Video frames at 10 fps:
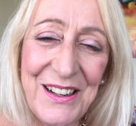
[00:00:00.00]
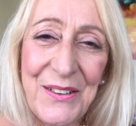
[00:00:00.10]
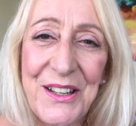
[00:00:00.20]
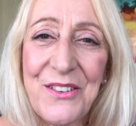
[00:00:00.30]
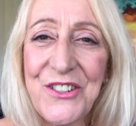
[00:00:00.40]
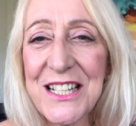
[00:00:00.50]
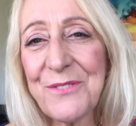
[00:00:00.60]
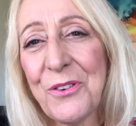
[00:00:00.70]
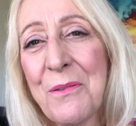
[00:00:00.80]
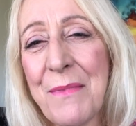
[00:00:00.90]
you know, you
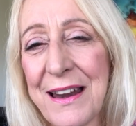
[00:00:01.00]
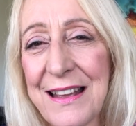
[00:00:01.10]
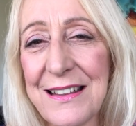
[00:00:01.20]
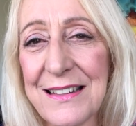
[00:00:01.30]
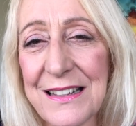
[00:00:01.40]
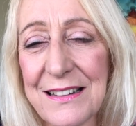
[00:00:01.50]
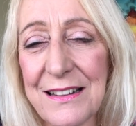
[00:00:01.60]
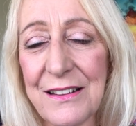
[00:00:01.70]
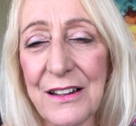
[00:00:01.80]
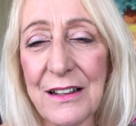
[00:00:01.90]
just for a minute,
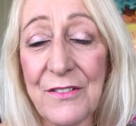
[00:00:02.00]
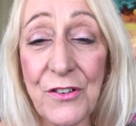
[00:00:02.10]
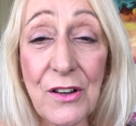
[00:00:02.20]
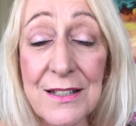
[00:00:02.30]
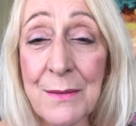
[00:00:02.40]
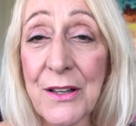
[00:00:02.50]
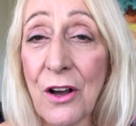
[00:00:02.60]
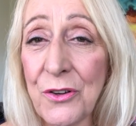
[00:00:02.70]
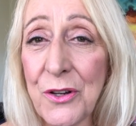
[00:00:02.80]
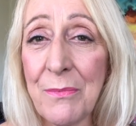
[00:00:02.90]
if you've got
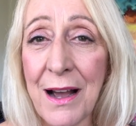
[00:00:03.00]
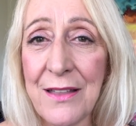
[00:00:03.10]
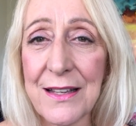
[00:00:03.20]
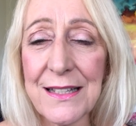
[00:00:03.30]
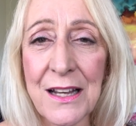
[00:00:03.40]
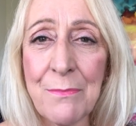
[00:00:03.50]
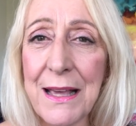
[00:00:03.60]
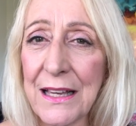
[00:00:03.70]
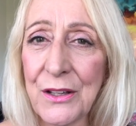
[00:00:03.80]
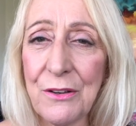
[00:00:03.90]
something on your mind that's kind of
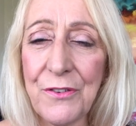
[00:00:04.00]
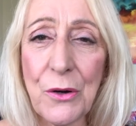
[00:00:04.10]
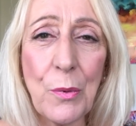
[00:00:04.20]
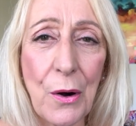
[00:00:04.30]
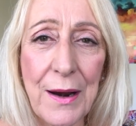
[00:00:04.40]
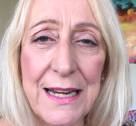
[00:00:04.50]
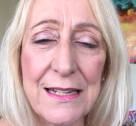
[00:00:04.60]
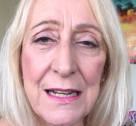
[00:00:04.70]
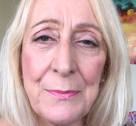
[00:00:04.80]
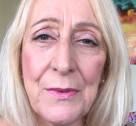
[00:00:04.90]
making you feel
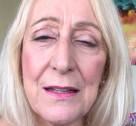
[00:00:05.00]
worried,